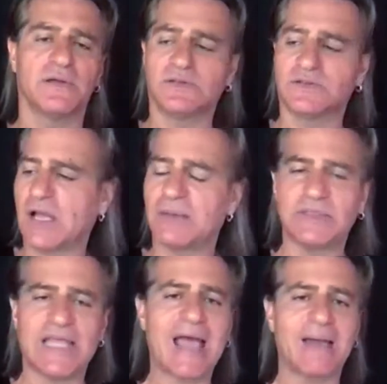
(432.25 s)

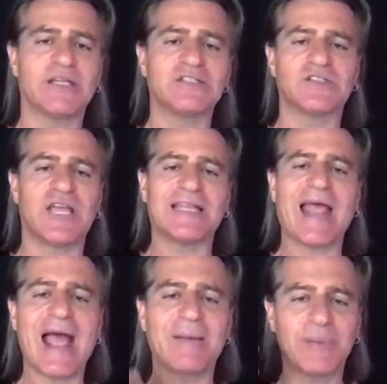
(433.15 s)
some damage that
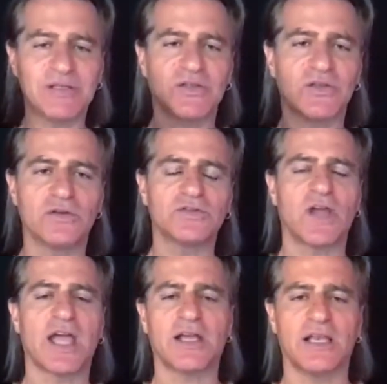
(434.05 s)
happened to you
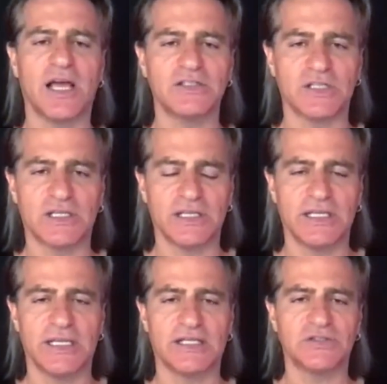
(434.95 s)

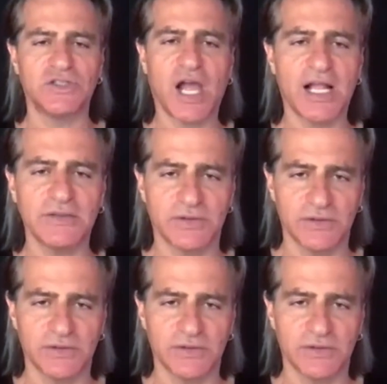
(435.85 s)
psychologically in childhood.